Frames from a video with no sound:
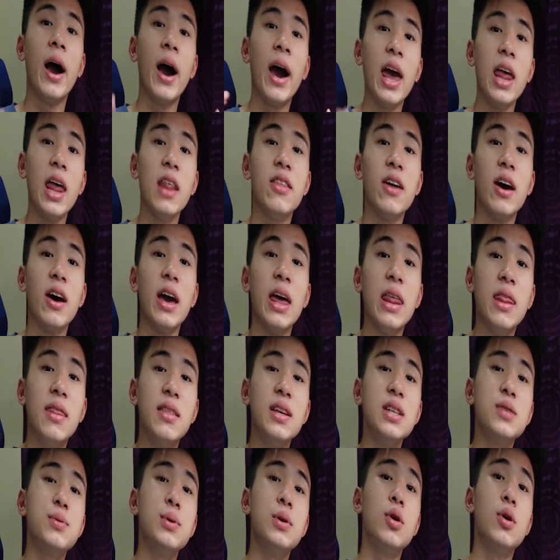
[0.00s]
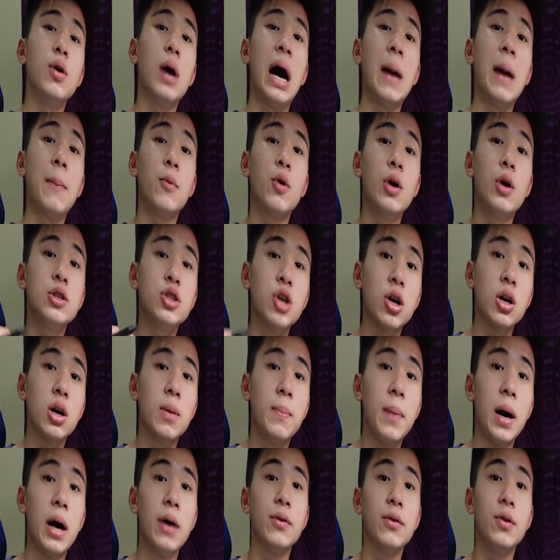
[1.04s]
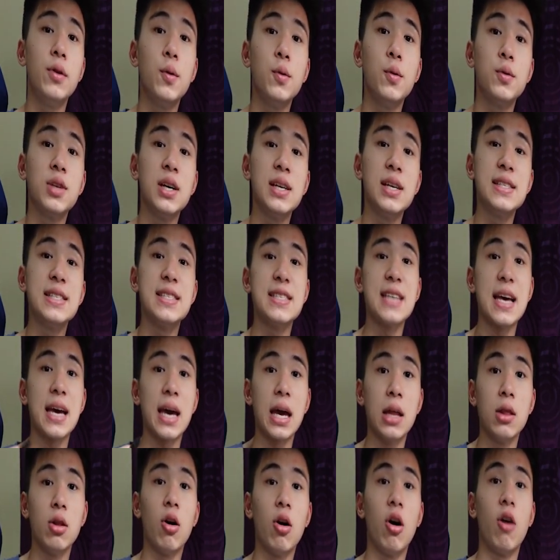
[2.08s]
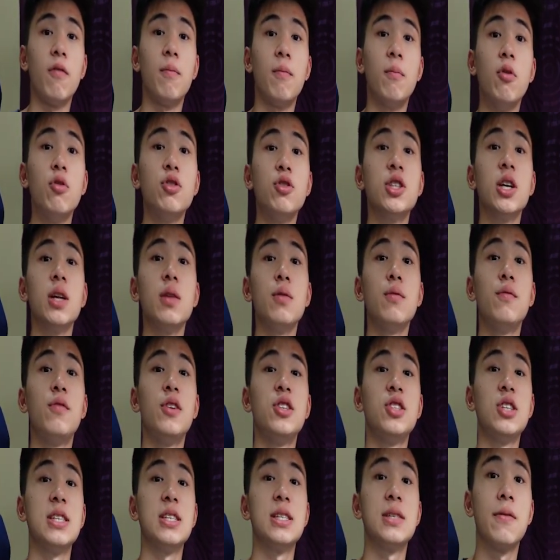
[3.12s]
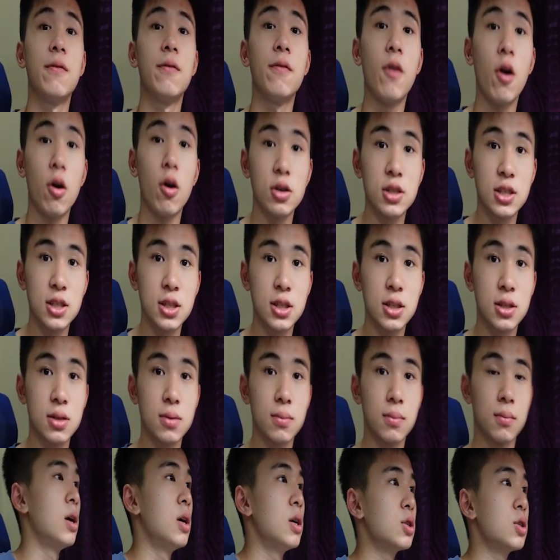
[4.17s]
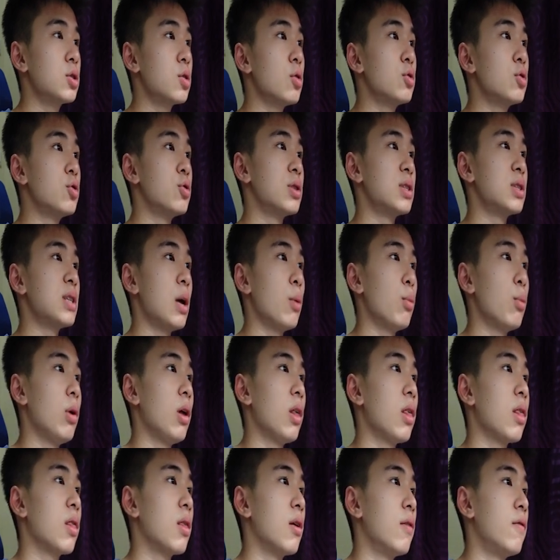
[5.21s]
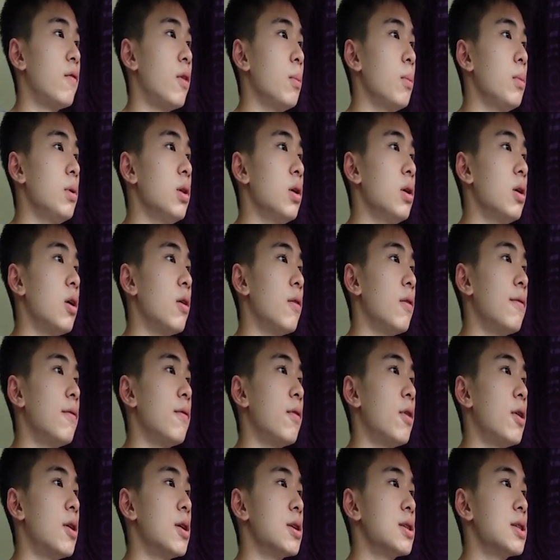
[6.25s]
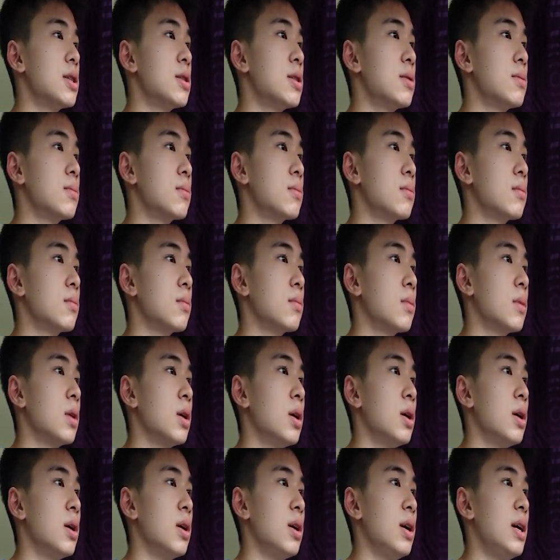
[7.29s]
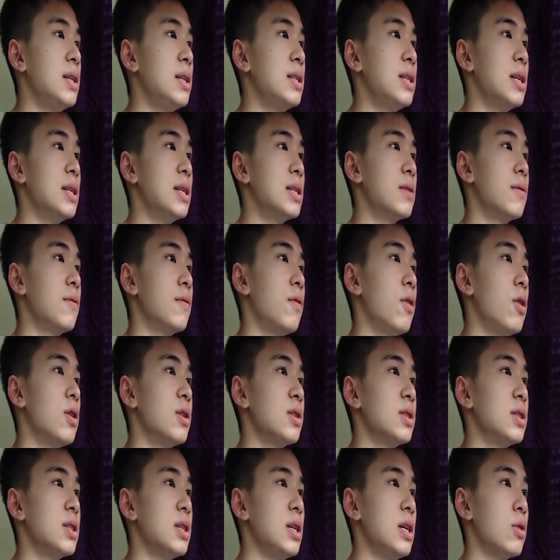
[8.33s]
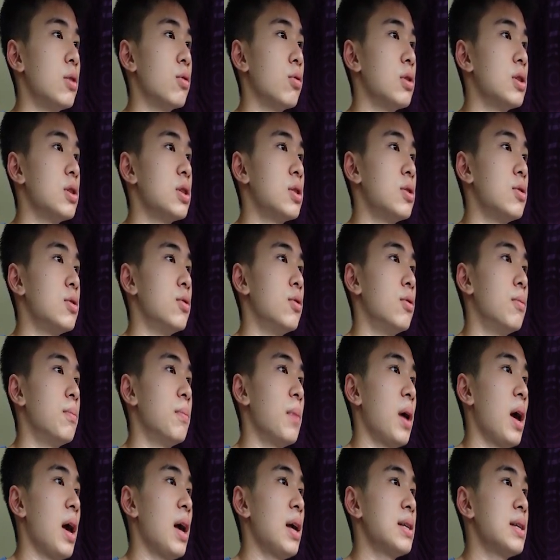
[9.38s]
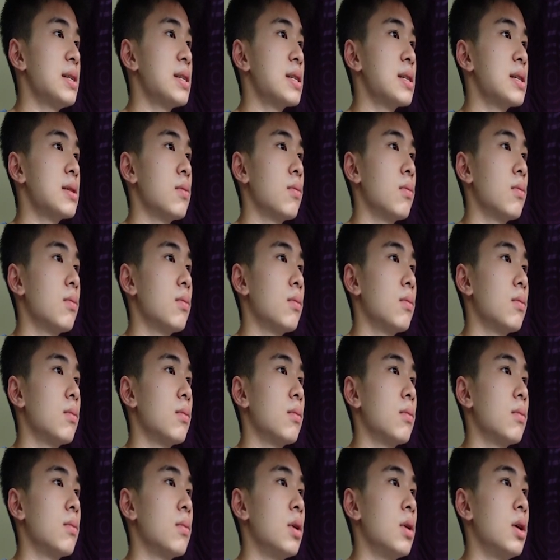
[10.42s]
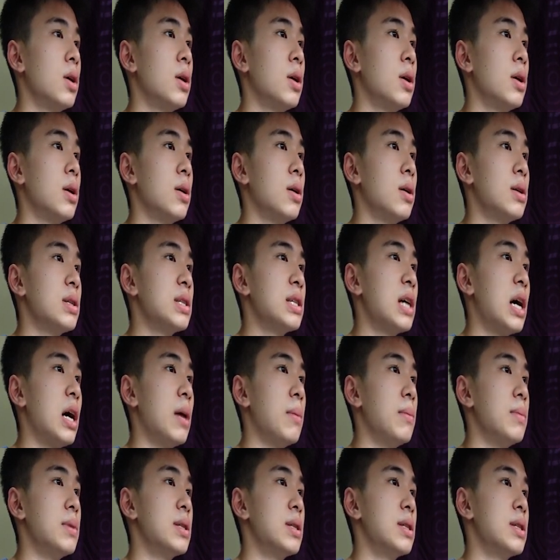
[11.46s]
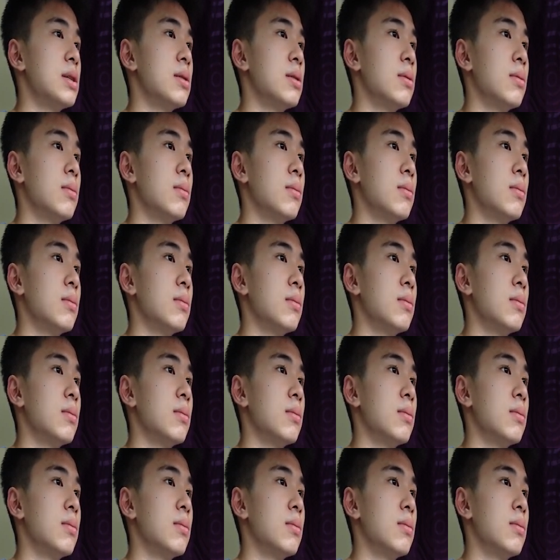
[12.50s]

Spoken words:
Hey there, in this video I'm going to talk about Newton's second law of motion, which is force. So to start with, the formula of force, it is force equals to mass times